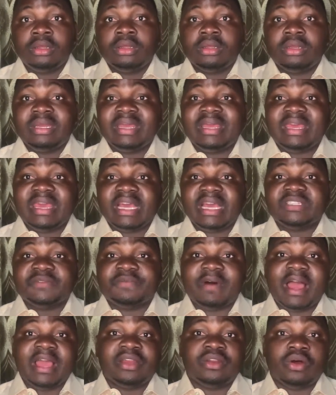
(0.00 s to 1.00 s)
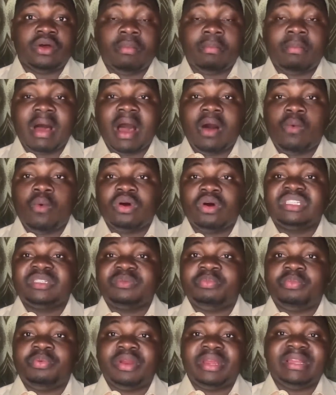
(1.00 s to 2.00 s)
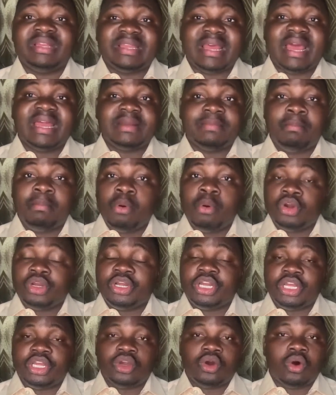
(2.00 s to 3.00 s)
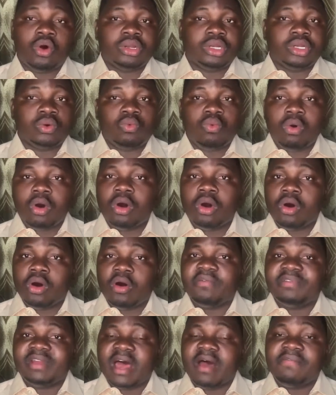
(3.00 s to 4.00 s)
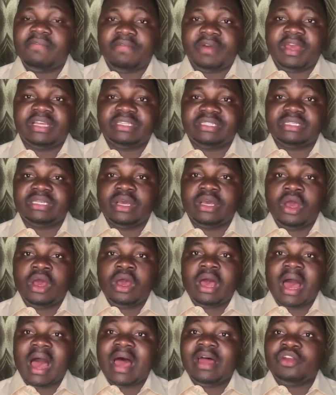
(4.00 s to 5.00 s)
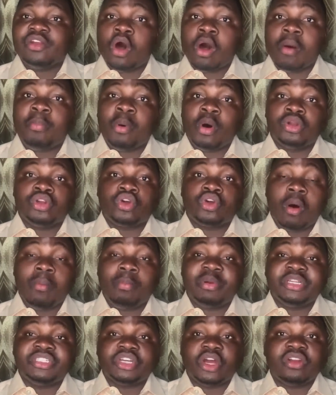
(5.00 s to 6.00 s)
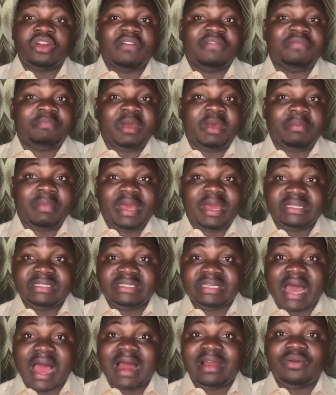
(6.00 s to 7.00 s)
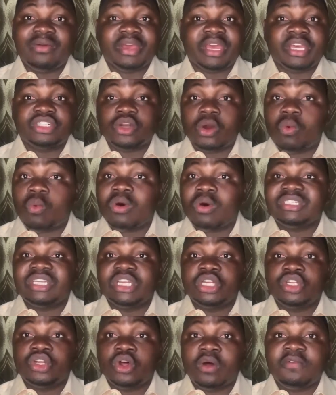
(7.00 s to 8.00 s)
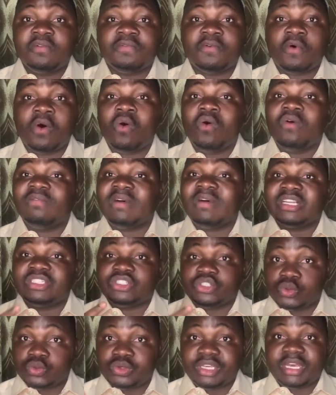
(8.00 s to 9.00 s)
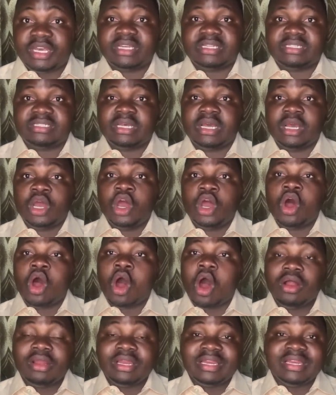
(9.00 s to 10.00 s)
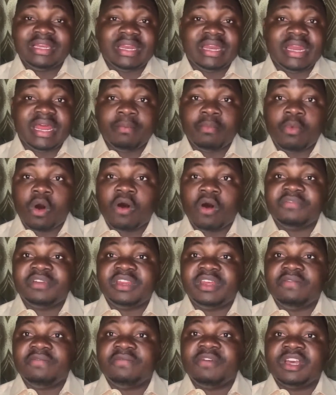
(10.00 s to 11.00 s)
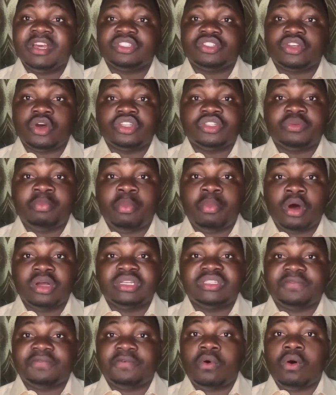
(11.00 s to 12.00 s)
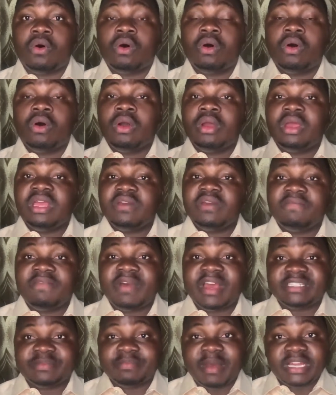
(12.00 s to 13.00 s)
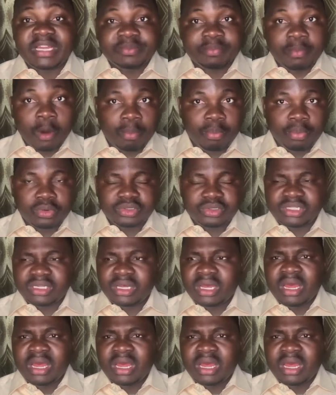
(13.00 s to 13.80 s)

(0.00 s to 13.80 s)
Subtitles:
the case file number was printed boldly on the wall of that fence, and upon completion of payments, allocation wasn't done for over 2 years, all in the name of the investors bought for investment purpose.